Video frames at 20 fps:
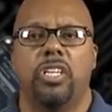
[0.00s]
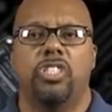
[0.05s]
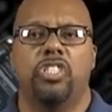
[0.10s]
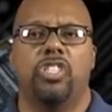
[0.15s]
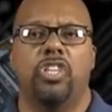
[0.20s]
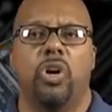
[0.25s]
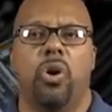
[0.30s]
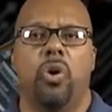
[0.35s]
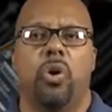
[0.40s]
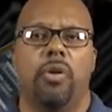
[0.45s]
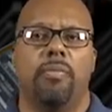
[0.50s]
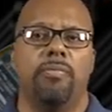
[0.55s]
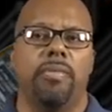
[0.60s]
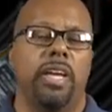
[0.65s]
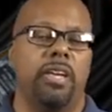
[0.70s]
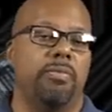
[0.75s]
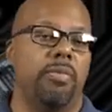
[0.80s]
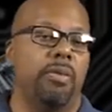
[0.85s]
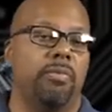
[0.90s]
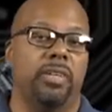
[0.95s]
So
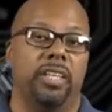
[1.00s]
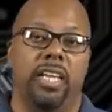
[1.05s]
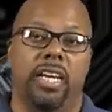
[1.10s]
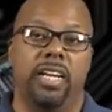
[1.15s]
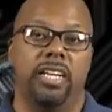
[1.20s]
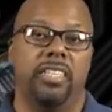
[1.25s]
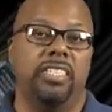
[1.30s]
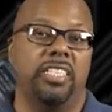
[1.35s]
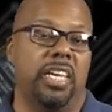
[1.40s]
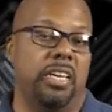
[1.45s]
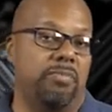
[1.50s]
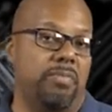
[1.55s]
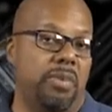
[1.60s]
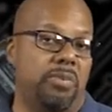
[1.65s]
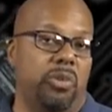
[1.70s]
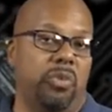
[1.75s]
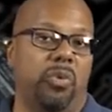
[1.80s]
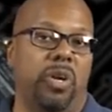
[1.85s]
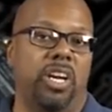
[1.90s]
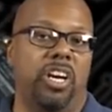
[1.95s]
main memory, like I say,
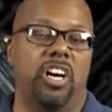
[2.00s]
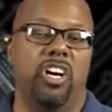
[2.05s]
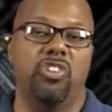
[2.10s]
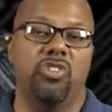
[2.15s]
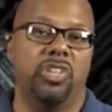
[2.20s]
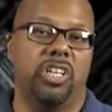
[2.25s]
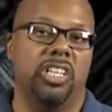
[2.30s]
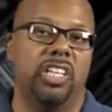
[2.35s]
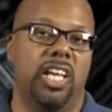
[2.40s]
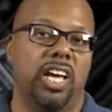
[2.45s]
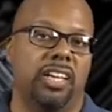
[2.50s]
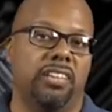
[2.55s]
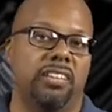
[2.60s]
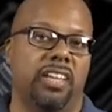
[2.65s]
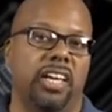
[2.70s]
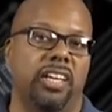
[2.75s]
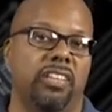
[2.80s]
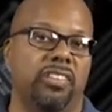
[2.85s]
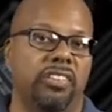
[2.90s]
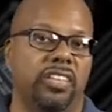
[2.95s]
maybe you wait 100 clock
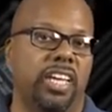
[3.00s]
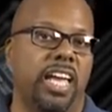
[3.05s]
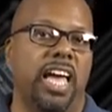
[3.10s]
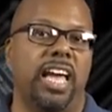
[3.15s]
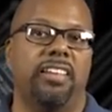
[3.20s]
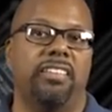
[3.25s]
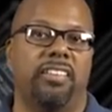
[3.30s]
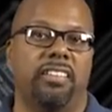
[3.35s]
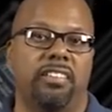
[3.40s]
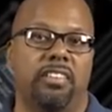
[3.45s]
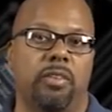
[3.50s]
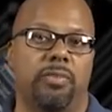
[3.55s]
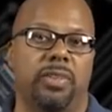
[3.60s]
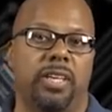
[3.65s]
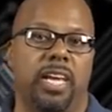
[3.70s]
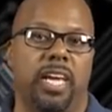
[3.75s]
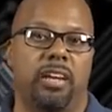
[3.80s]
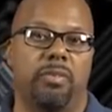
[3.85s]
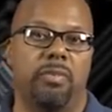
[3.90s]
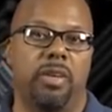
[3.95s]
cycles to access
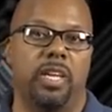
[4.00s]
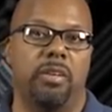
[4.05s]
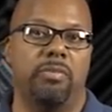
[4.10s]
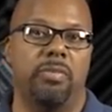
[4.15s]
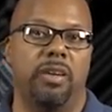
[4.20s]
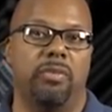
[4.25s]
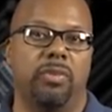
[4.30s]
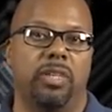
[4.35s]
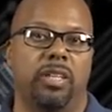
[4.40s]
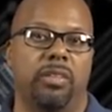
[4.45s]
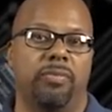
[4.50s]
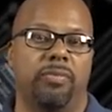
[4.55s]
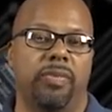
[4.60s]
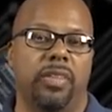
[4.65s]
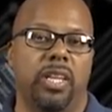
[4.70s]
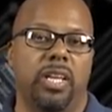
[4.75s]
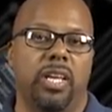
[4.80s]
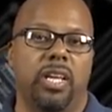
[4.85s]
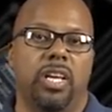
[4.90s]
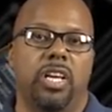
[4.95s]
something out of main memory.
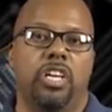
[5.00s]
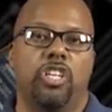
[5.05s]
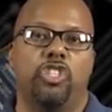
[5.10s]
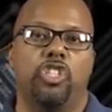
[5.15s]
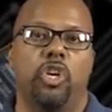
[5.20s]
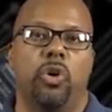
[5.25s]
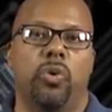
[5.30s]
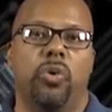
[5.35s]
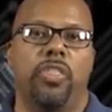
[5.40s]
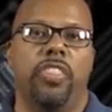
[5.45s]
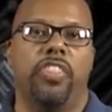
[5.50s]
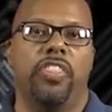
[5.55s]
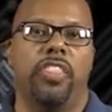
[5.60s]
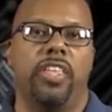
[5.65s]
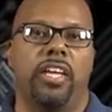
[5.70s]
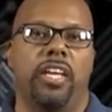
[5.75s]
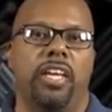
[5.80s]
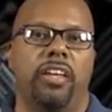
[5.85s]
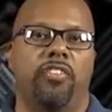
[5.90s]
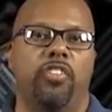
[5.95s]
So
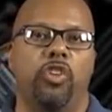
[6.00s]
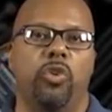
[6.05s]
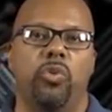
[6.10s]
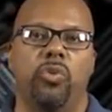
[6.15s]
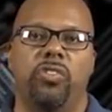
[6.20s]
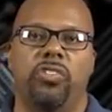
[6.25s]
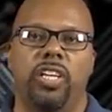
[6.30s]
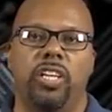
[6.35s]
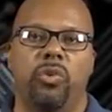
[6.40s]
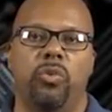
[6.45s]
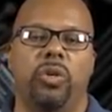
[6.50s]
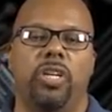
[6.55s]
if you say you